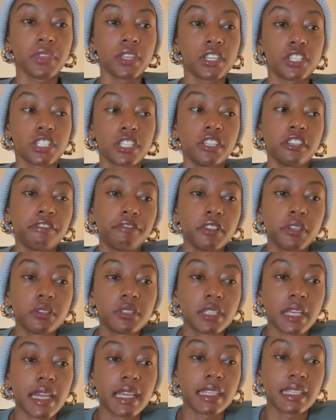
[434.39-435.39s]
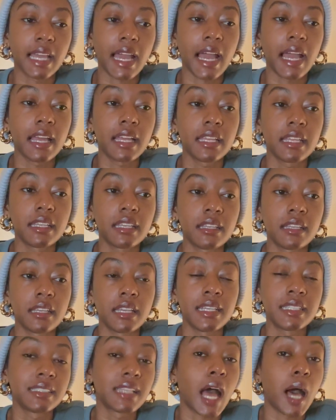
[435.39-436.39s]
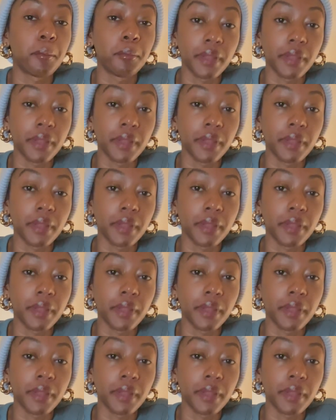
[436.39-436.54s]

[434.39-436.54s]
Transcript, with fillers: She feels like that is not